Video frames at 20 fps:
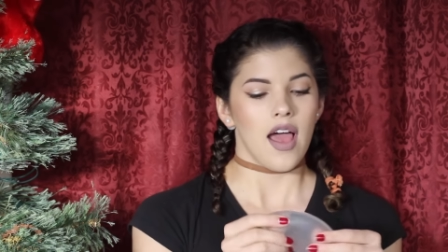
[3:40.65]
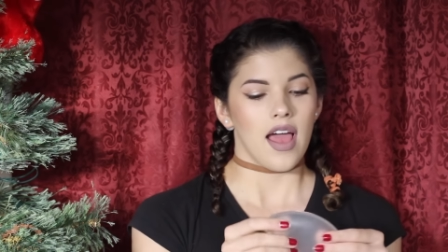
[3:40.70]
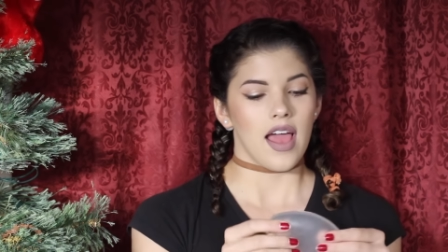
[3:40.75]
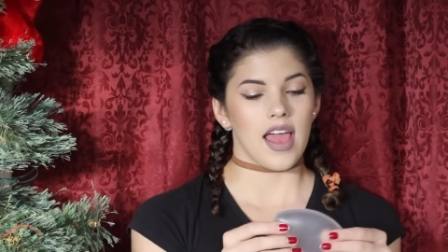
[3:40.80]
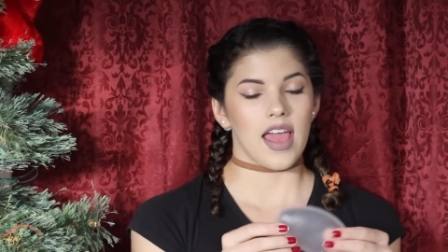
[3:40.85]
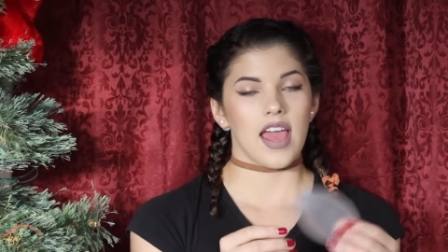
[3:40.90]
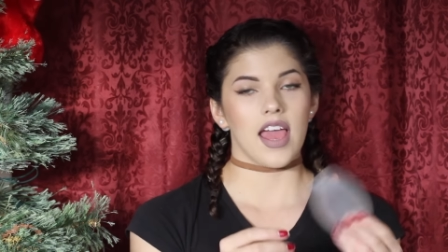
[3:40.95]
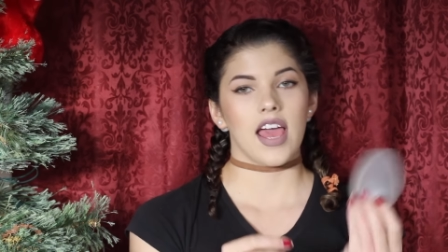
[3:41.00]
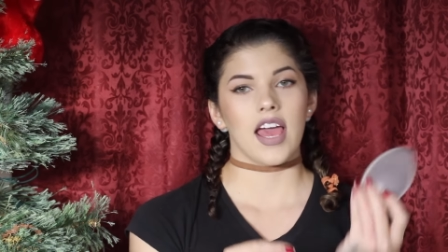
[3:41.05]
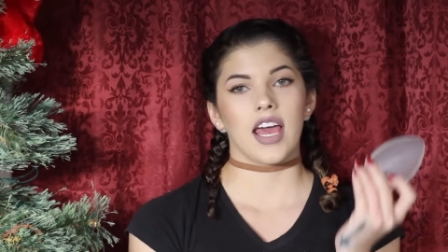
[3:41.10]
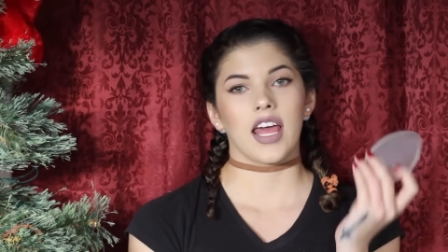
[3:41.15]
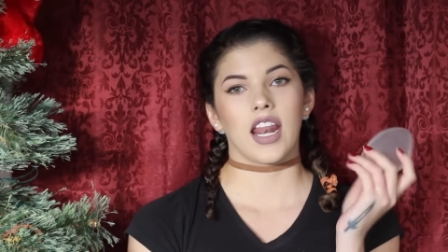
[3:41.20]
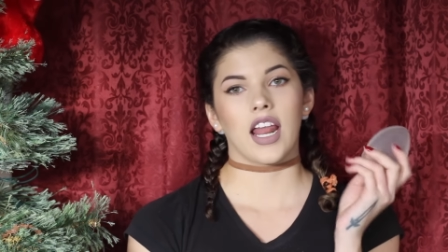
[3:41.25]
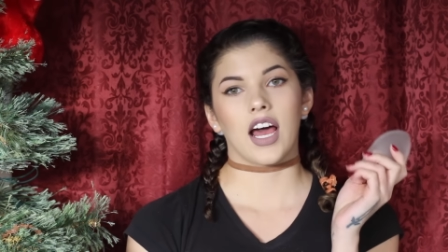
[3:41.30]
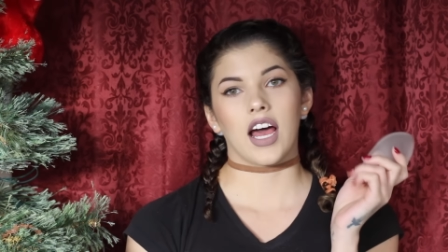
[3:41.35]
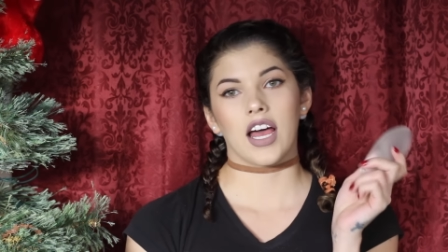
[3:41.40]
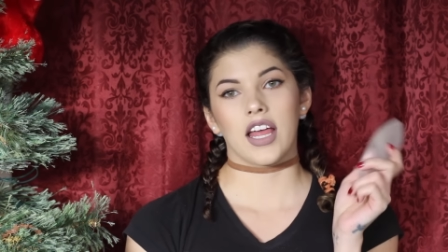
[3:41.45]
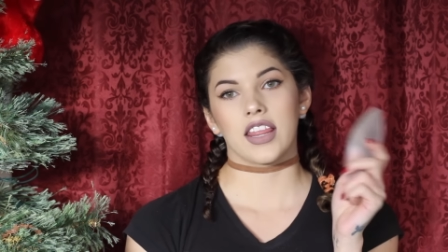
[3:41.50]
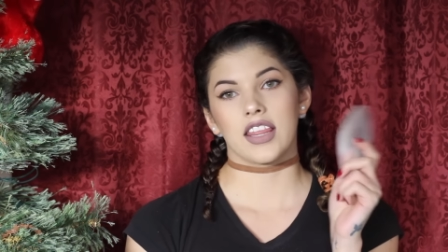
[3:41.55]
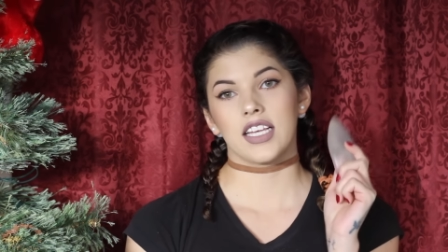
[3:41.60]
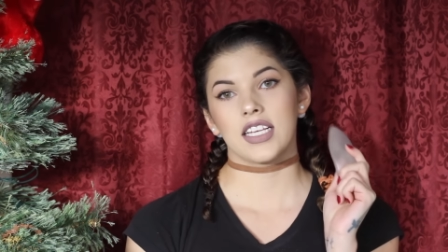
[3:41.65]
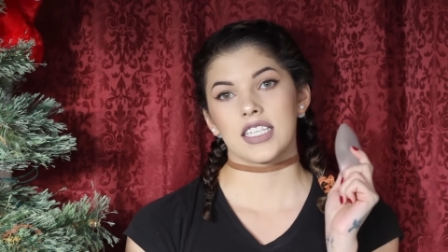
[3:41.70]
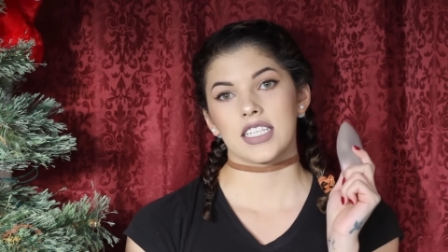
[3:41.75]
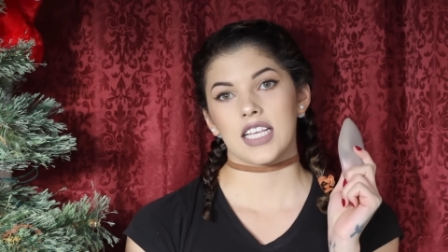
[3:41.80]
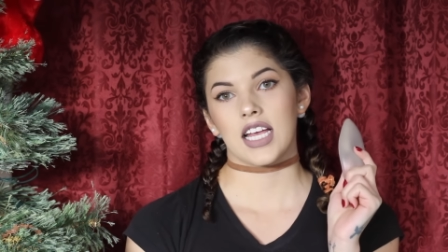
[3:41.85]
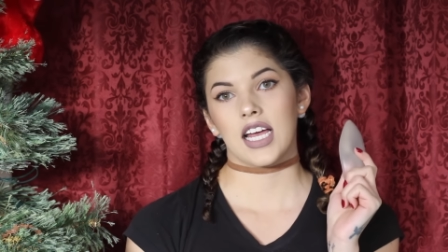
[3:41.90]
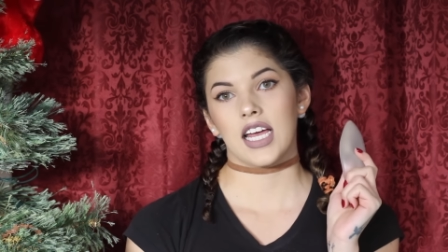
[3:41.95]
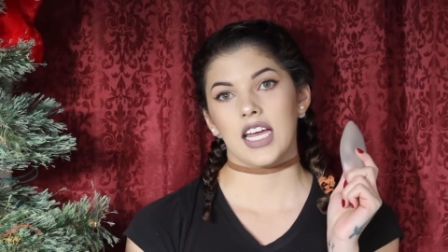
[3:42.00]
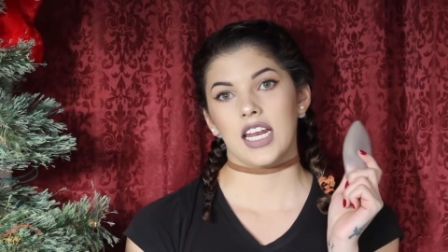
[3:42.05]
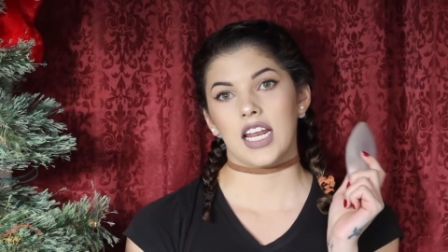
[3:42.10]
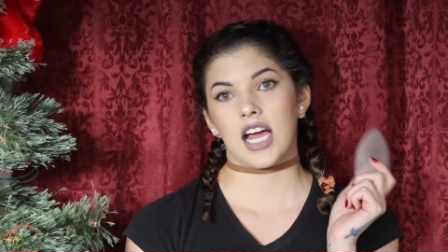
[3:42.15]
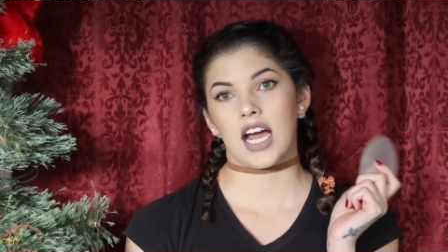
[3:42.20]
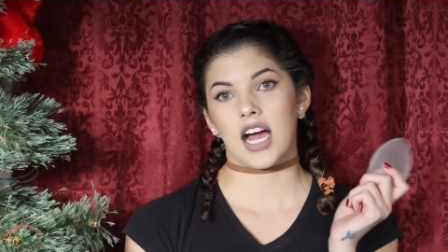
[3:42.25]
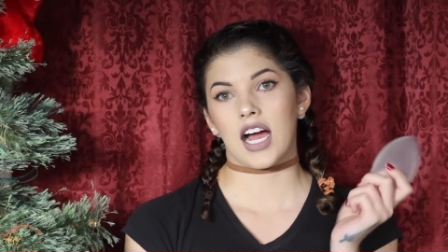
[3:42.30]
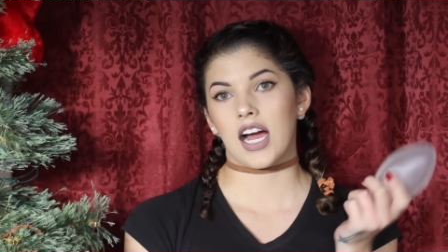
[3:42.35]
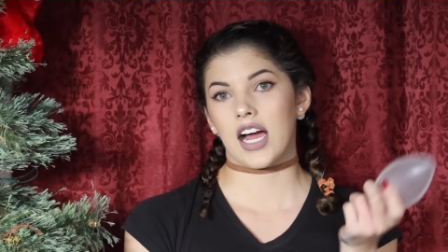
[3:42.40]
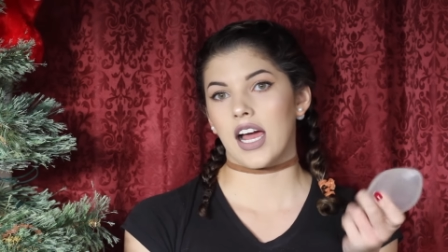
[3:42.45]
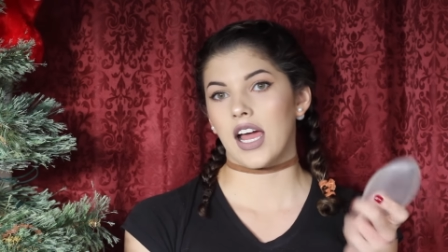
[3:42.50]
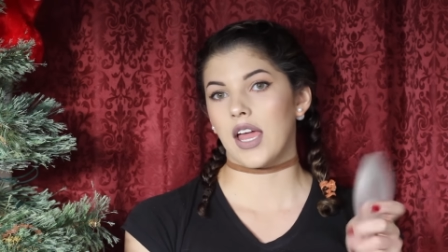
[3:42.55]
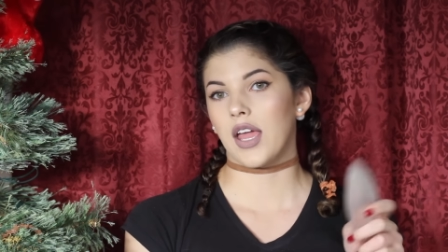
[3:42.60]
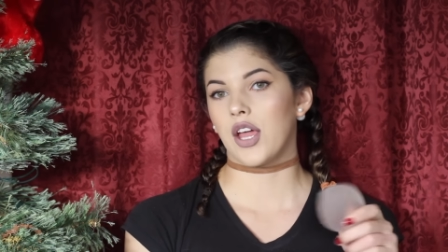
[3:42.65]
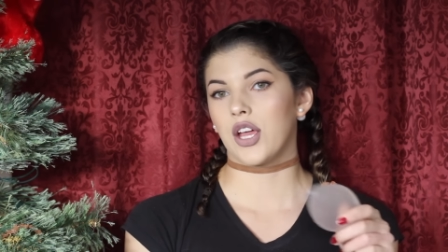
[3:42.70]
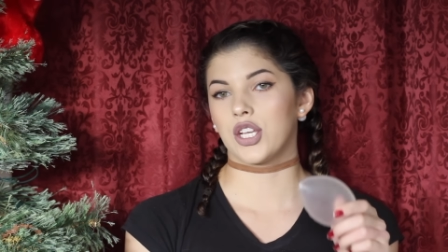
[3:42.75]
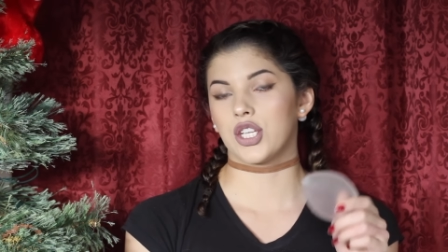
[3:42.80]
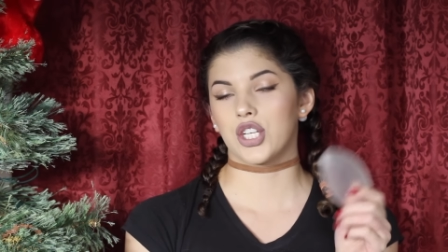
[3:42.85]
And on this side, I